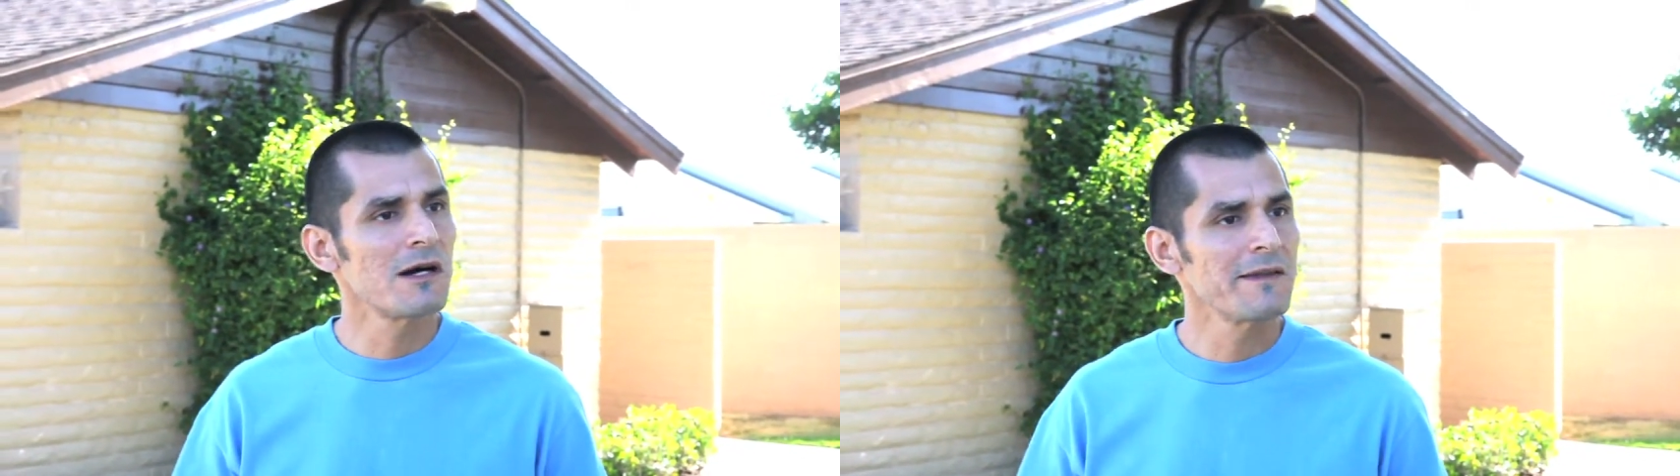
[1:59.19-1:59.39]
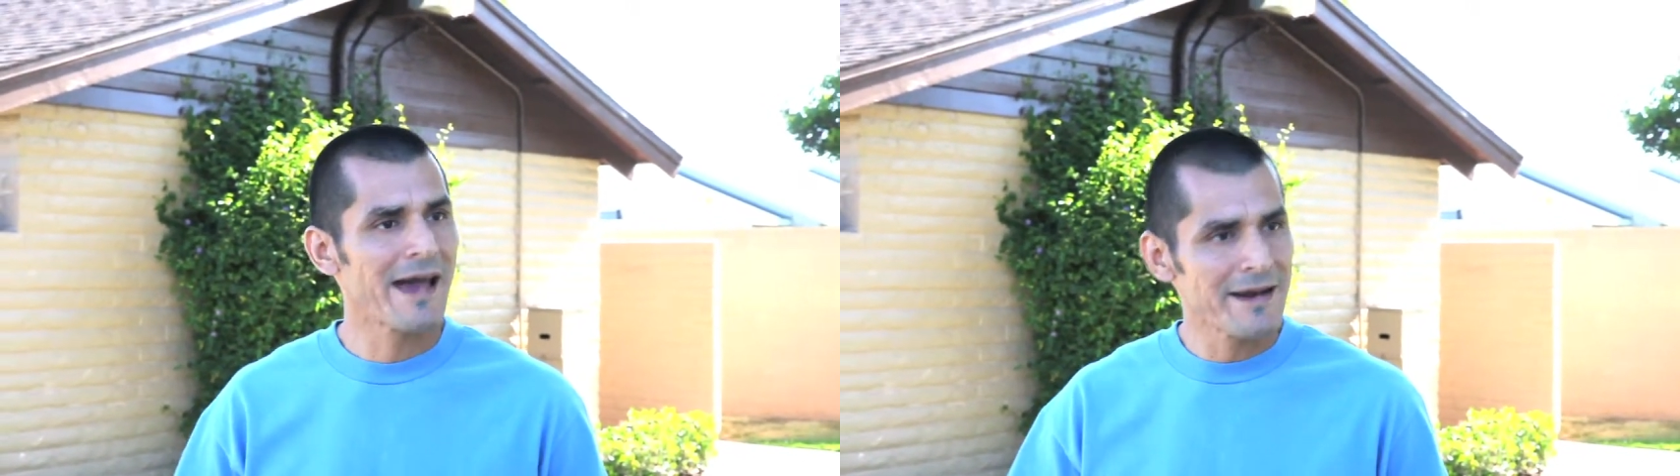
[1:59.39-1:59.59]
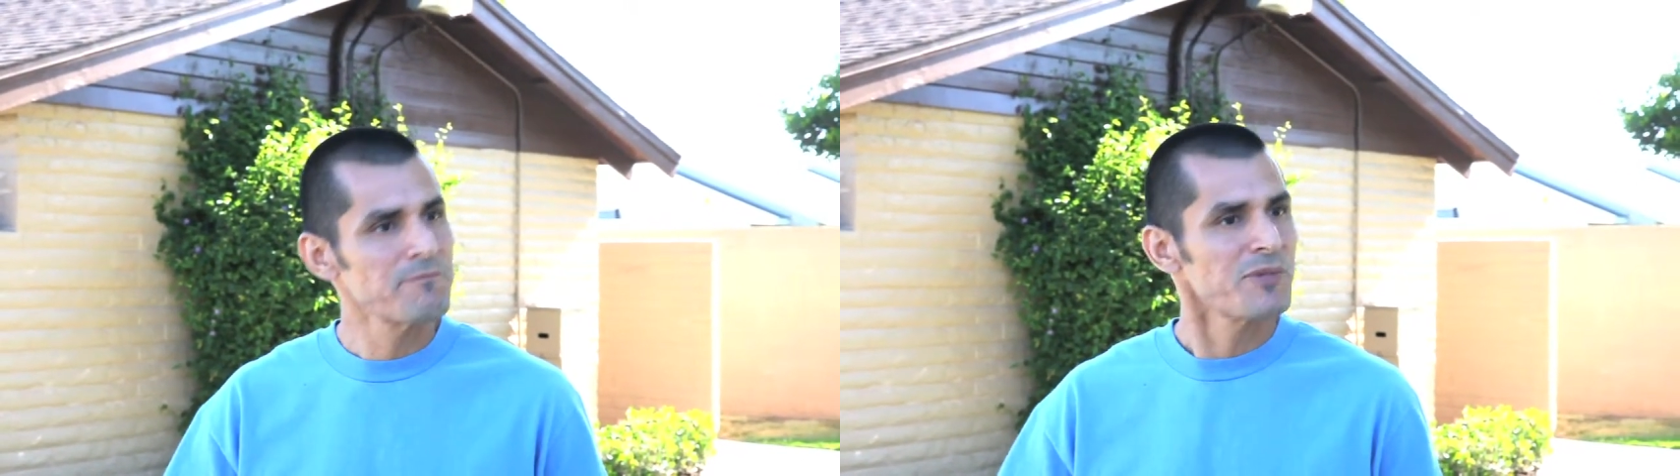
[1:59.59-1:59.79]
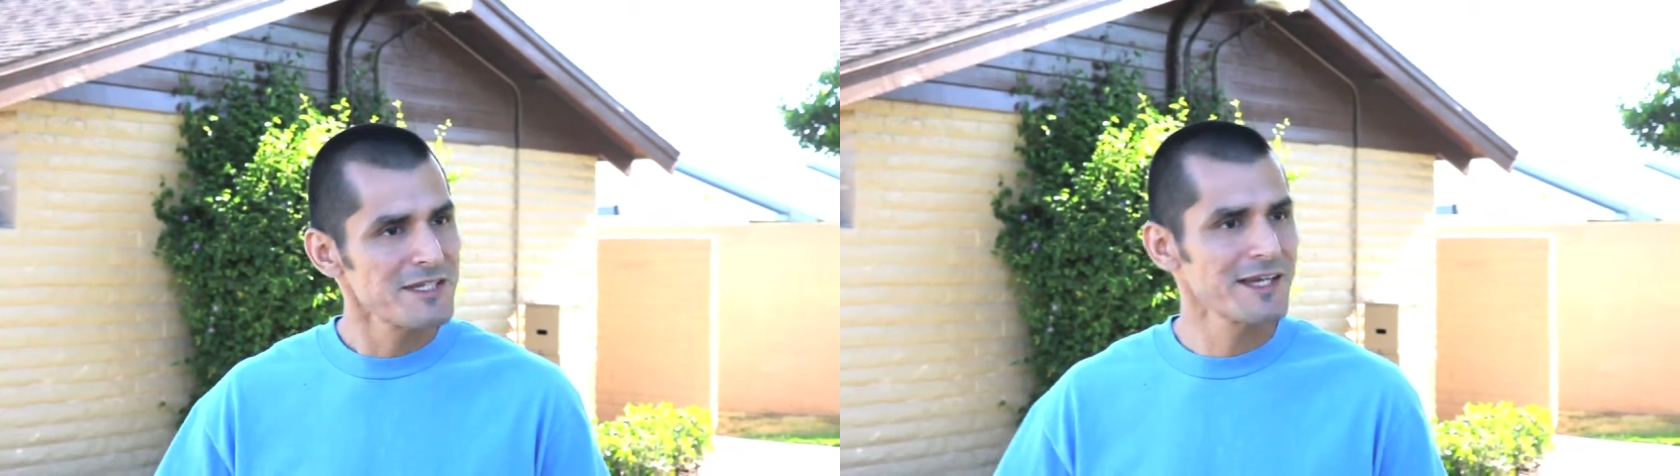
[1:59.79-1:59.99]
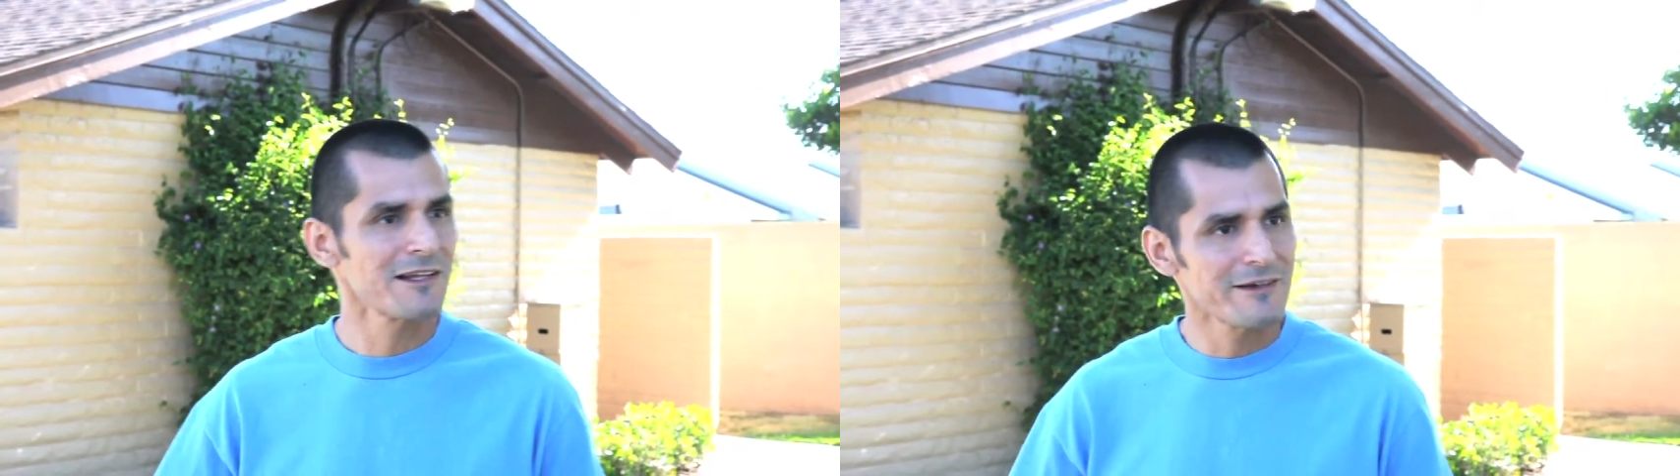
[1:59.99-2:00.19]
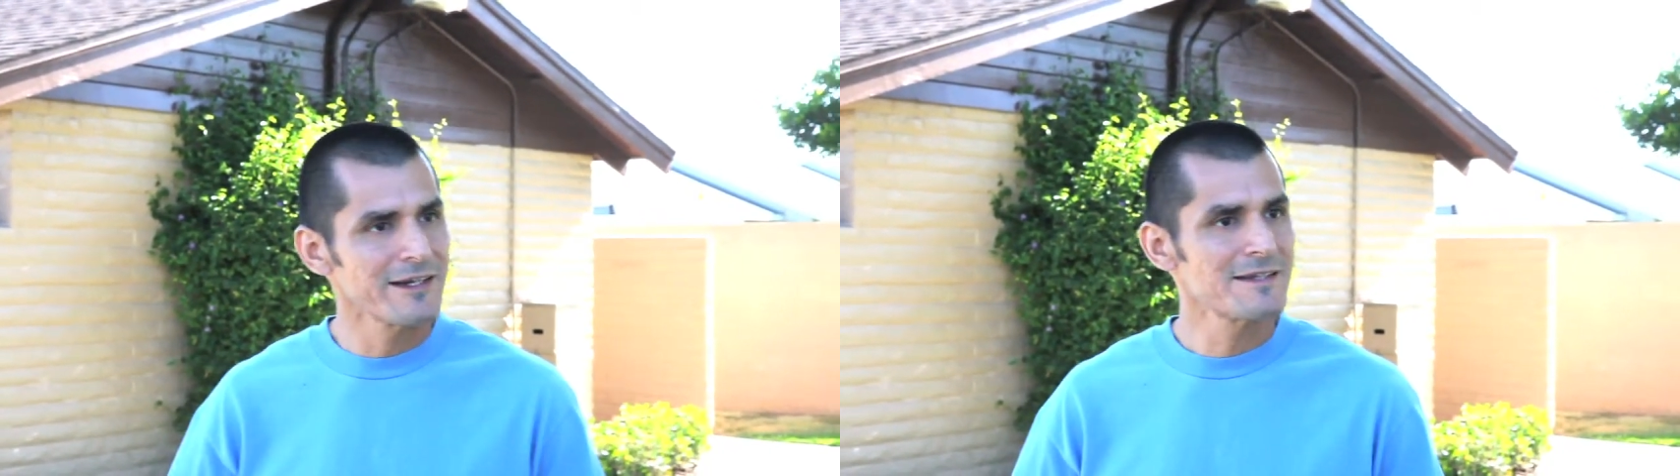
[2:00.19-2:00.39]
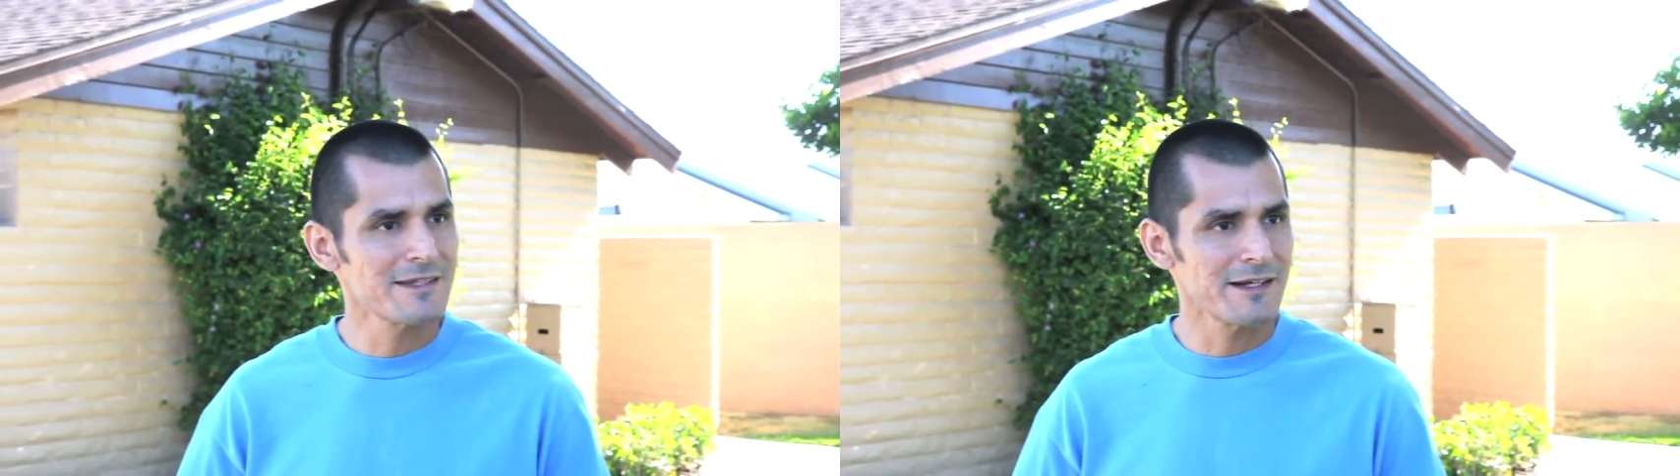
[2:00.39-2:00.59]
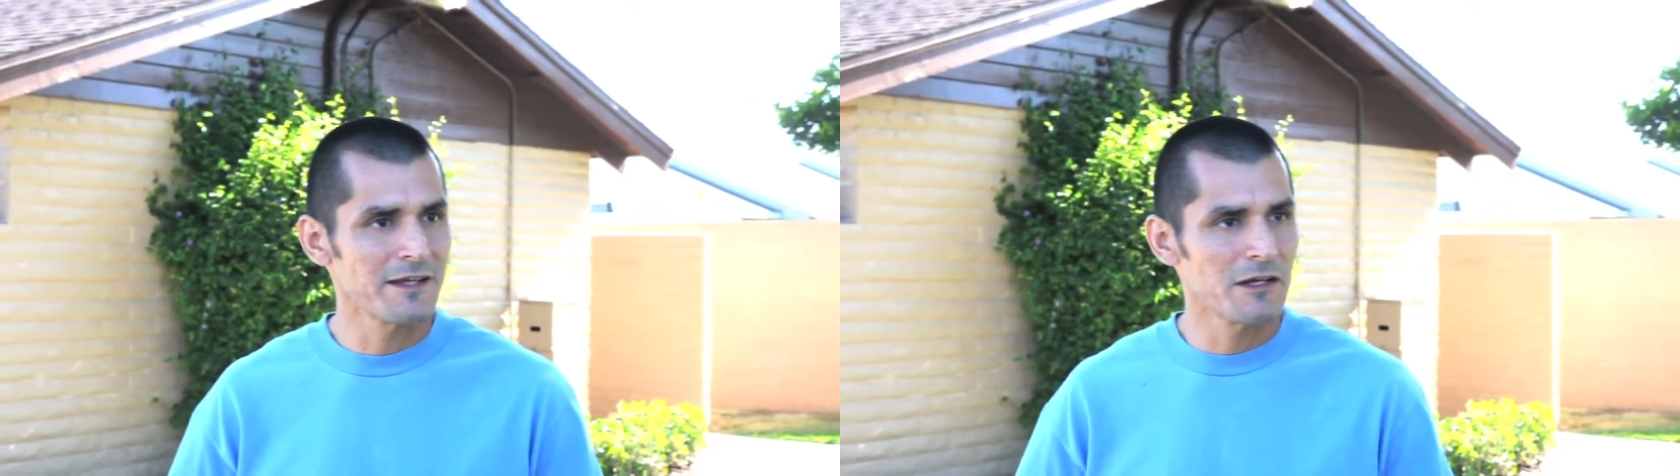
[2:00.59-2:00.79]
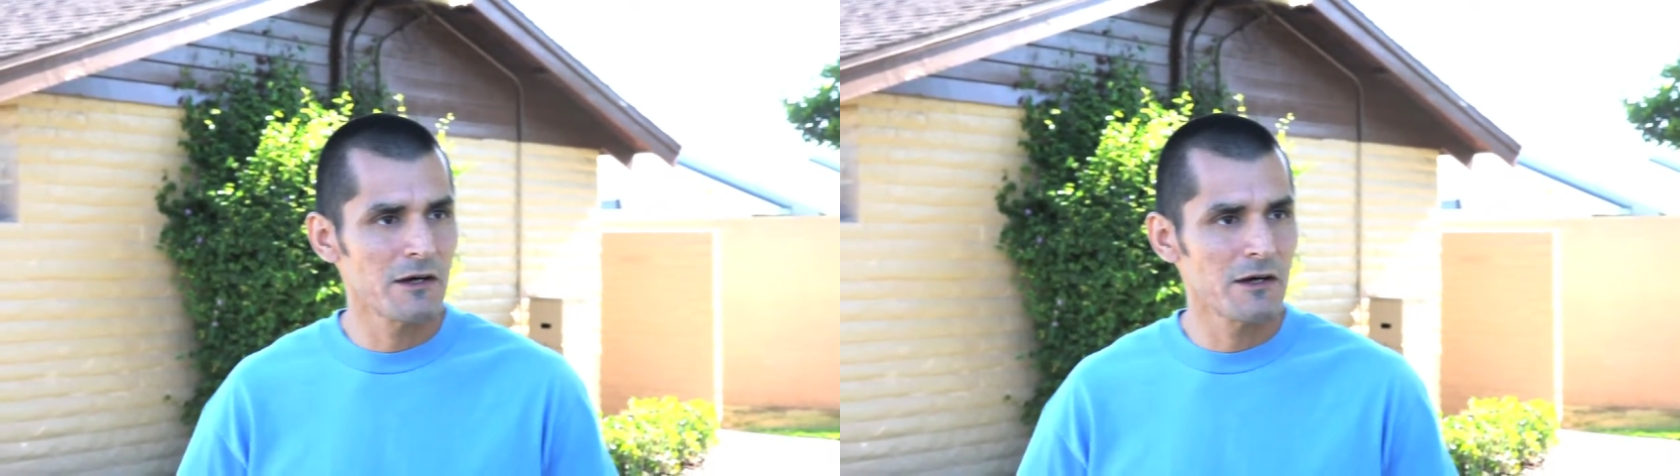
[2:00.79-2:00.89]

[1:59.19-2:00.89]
that particular incident,